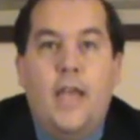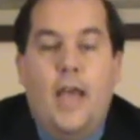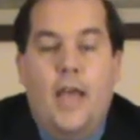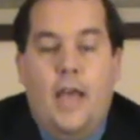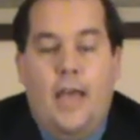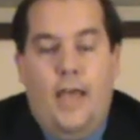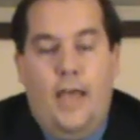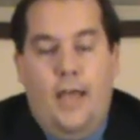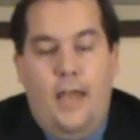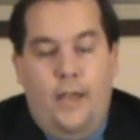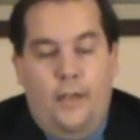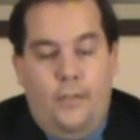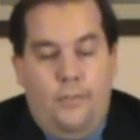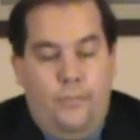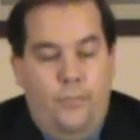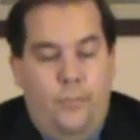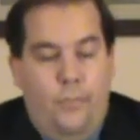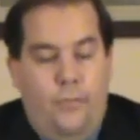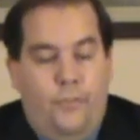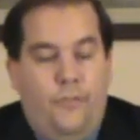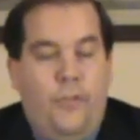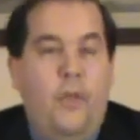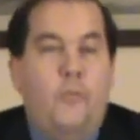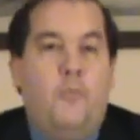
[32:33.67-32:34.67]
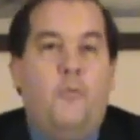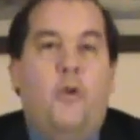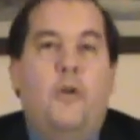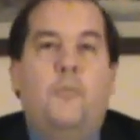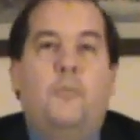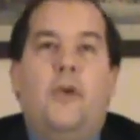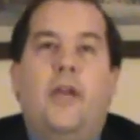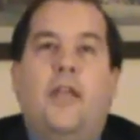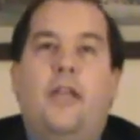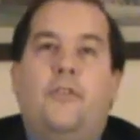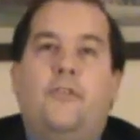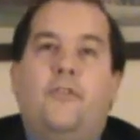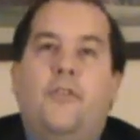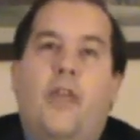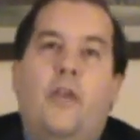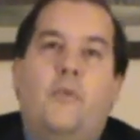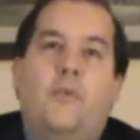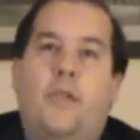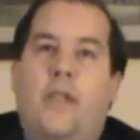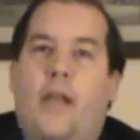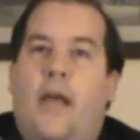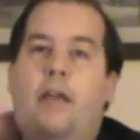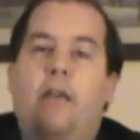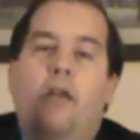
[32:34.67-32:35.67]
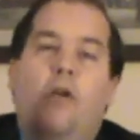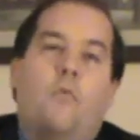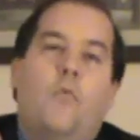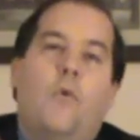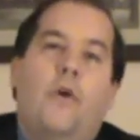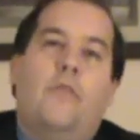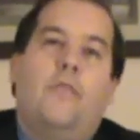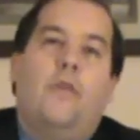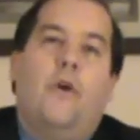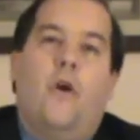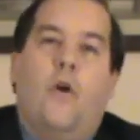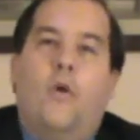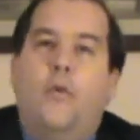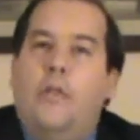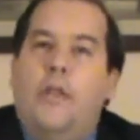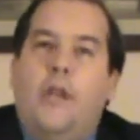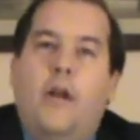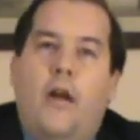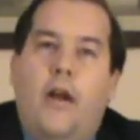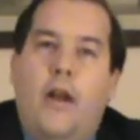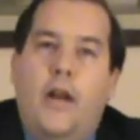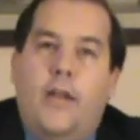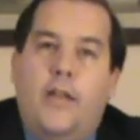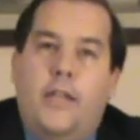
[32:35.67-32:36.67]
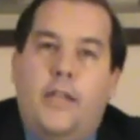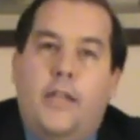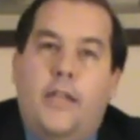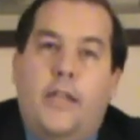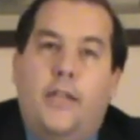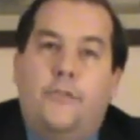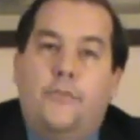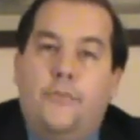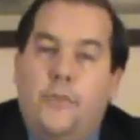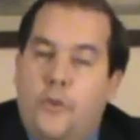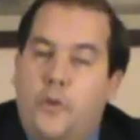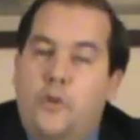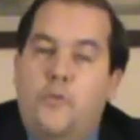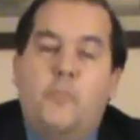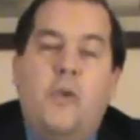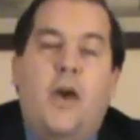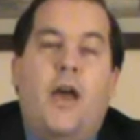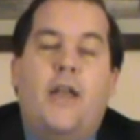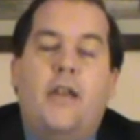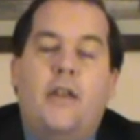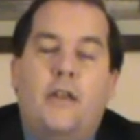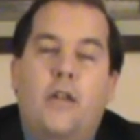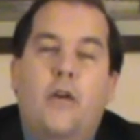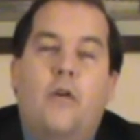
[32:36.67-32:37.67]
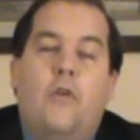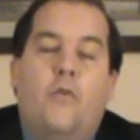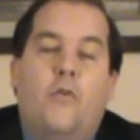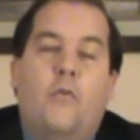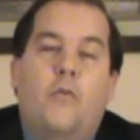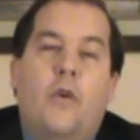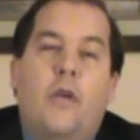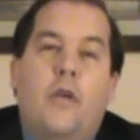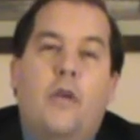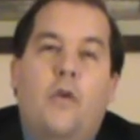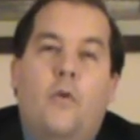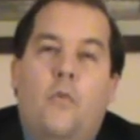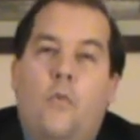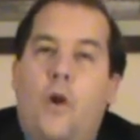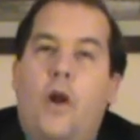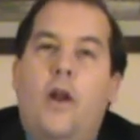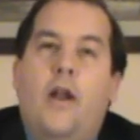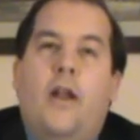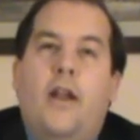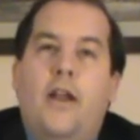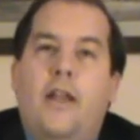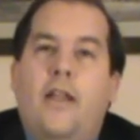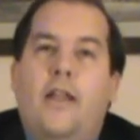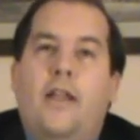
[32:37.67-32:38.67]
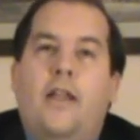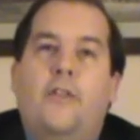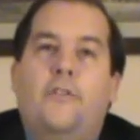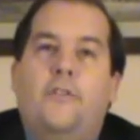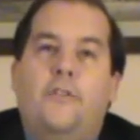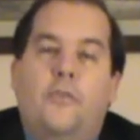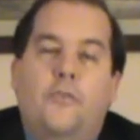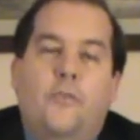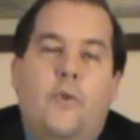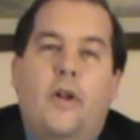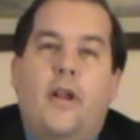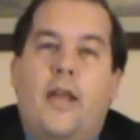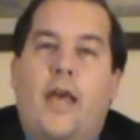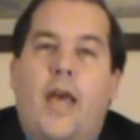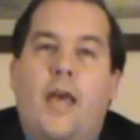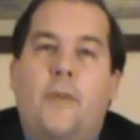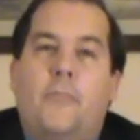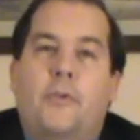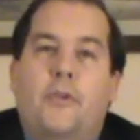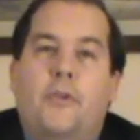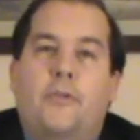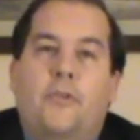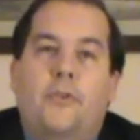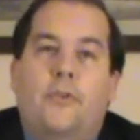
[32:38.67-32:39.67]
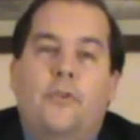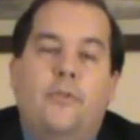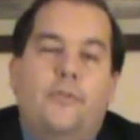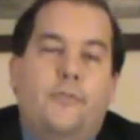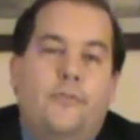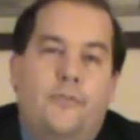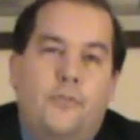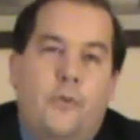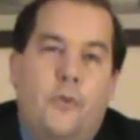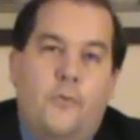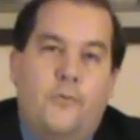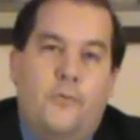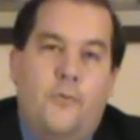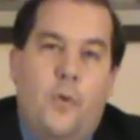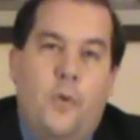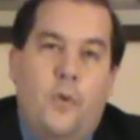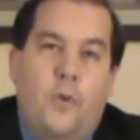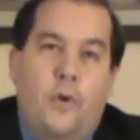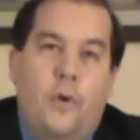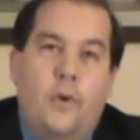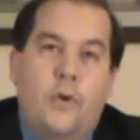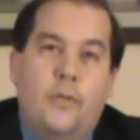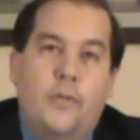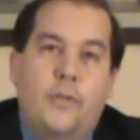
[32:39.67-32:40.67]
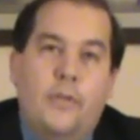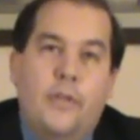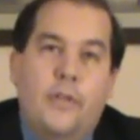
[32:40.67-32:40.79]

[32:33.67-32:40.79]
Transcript: And someone may say, well, I know where the Holy Grail is. Well, you might know where it is and what happened to it and so forth.